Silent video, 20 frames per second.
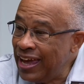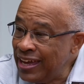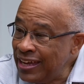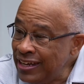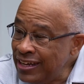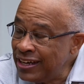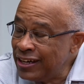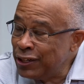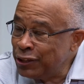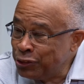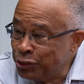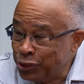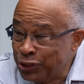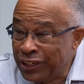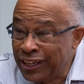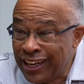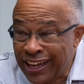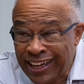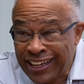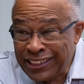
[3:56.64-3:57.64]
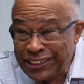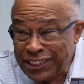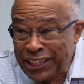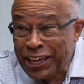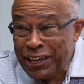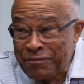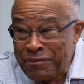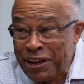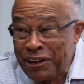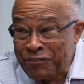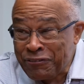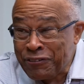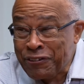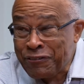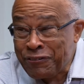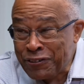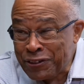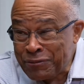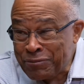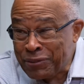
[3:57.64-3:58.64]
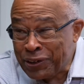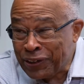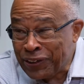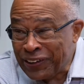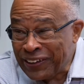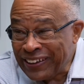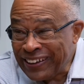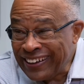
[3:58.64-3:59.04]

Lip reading: 800 guys came out for football.